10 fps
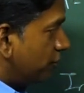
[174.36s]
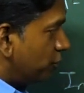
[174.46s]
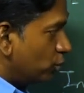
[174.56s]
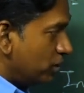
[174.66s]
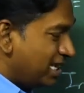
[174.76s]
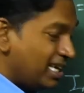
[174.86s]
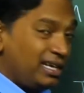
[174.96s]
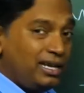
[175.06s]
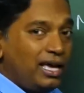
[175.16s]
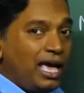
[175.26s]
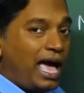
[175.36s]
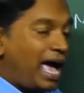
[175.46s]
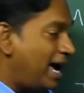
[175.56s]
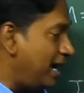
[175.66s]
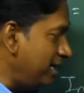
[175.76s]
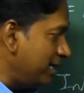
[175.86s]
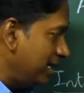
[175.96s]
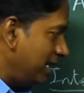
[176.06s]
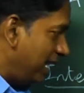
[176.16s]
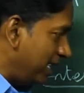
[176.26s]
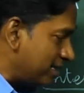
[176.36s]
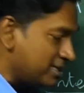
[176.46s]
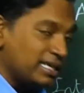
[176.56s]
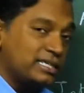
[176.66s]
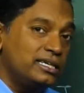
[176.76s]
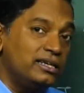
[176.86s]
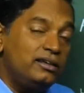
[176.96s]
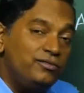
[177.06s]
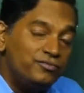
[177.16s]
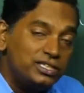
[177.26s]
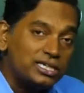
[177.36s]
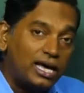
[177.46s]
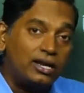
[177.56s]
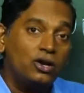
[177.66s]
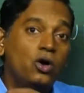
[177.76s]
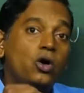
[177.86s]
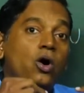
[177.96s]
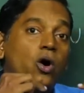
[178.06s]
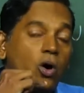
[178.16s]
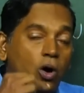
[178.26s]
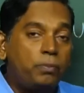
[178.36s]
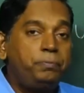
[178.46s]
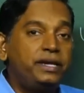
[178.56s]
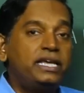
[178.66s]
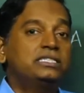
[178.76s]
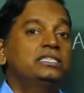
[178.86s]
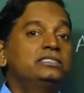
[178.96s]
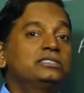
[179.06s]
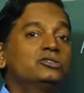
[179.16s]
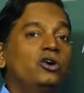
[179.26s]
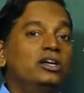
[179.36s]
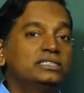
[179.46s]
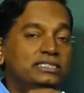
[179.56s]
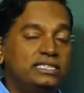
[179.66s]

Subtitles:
of union and intersection, which are operations on the